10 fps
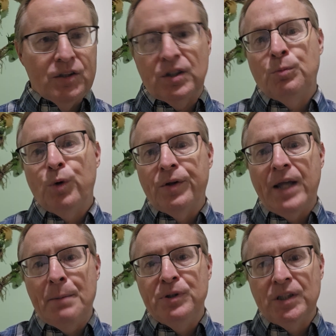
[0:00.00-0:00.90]
someone
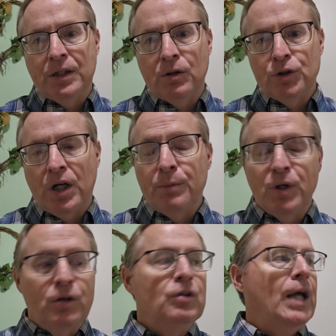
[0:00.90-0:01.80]
that particular job.
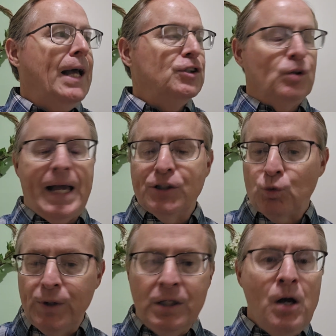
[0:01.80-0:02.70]

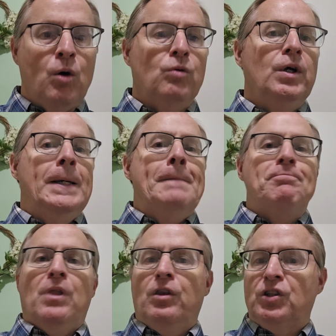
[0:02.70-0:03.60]
As we know,
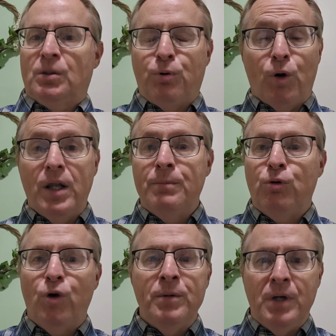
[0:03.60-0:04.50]
the supported
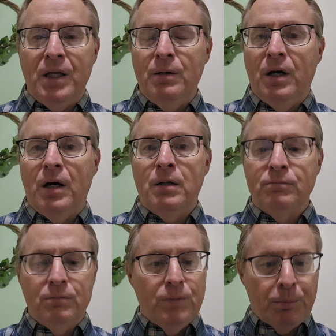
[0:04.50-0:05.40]
employment
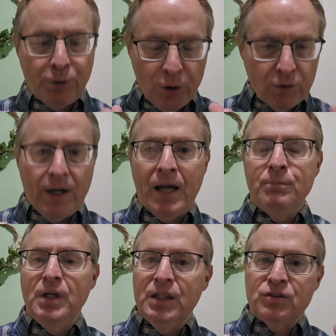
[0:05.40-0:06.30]

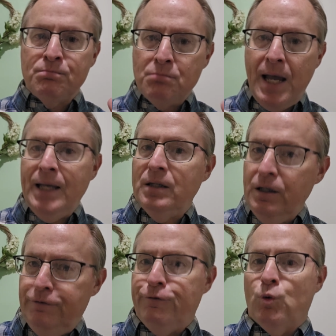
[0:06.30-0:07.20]
program is
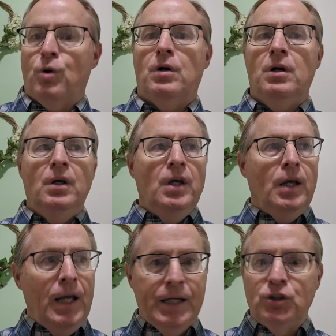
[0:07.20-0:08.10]
mainly for
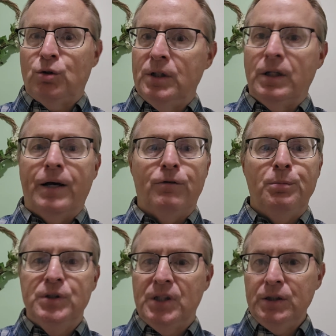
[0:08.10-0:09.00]

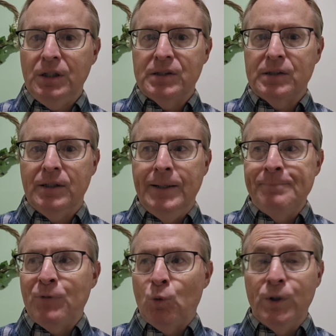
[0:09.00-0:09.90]
entry-level positions,
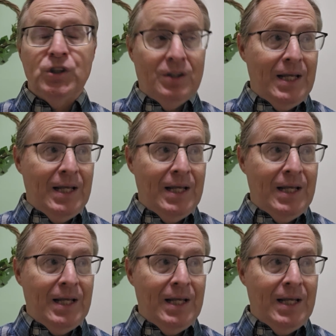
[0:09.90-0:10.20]
which